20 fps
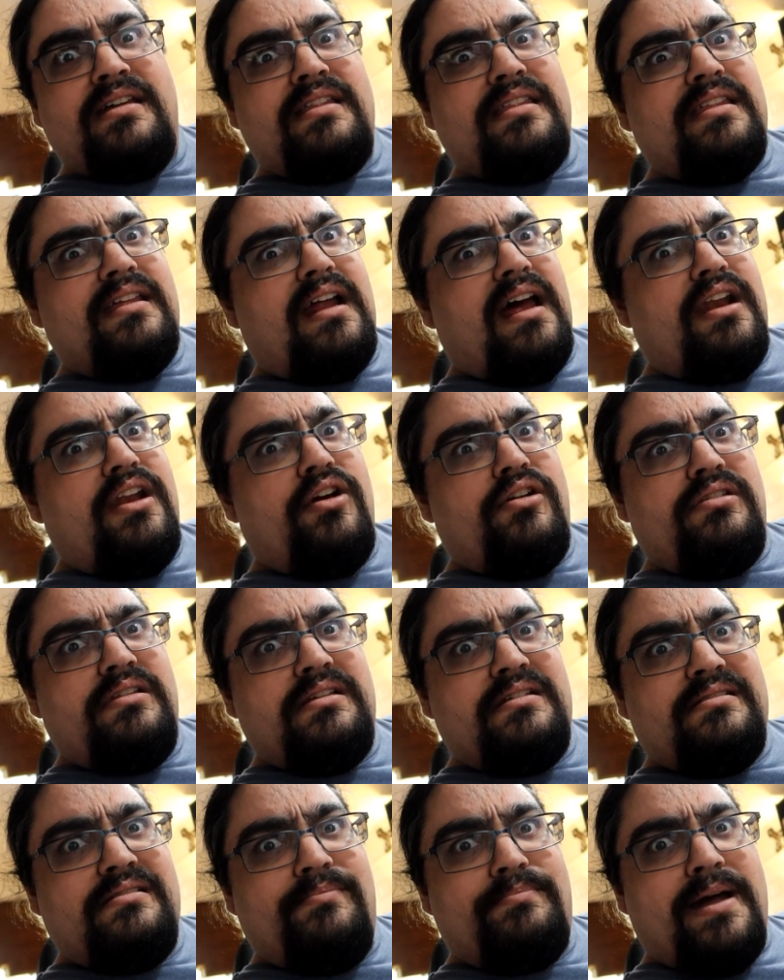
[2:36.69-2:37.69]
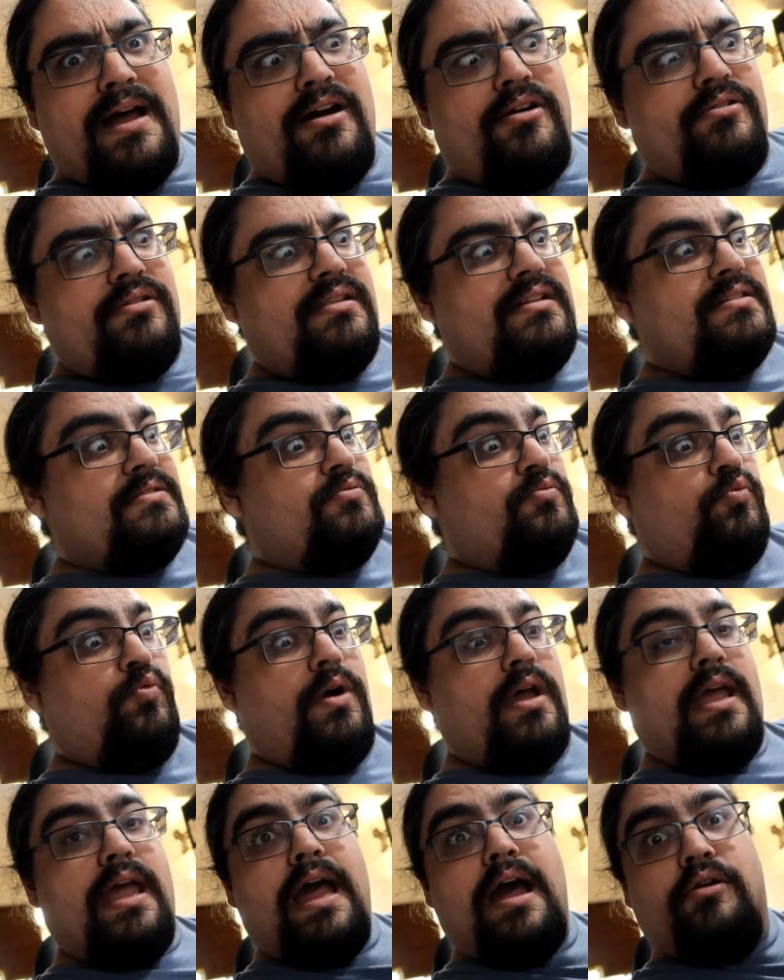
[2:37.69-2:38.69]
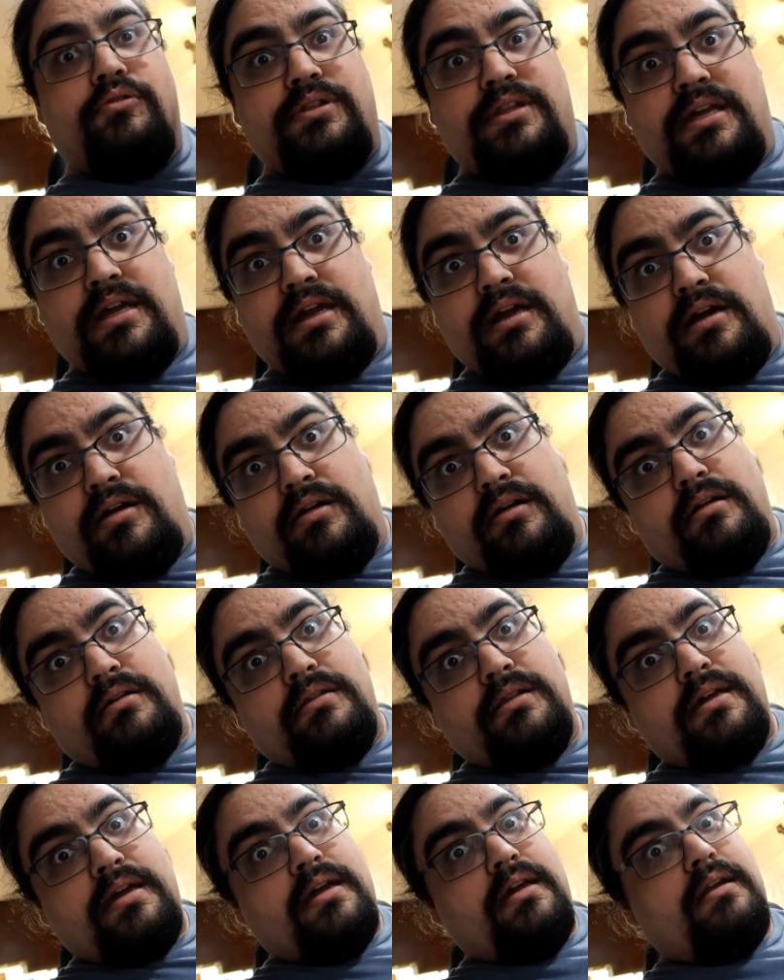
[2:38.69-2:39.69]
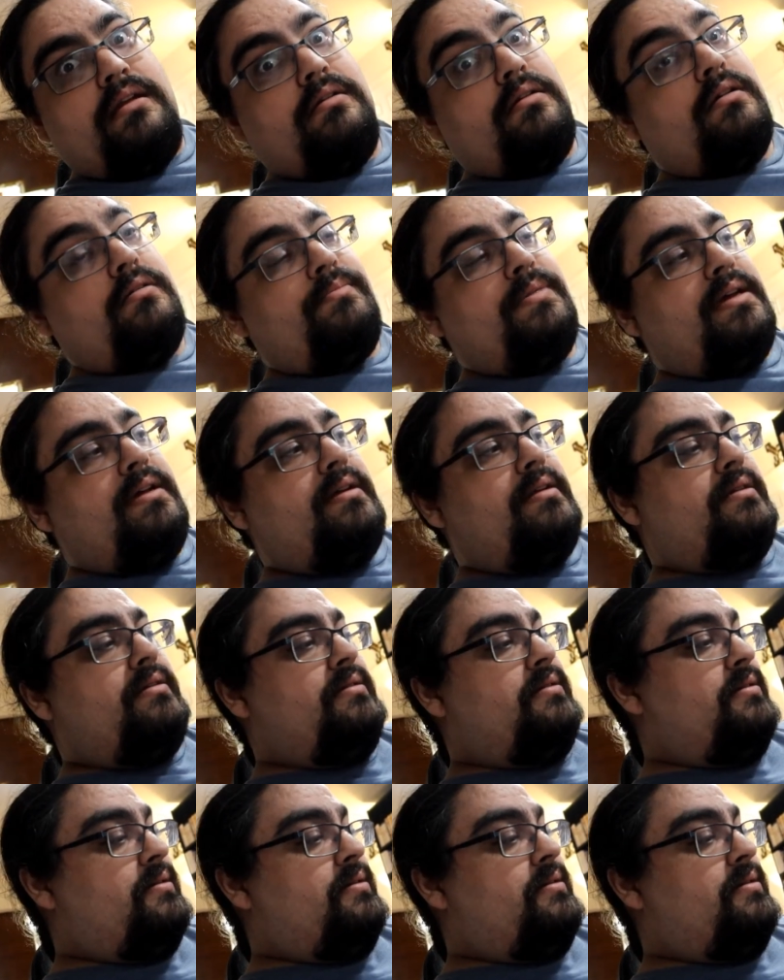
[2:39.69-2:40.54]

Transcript: that I know little about, and it's way out there and all that. Oh, man.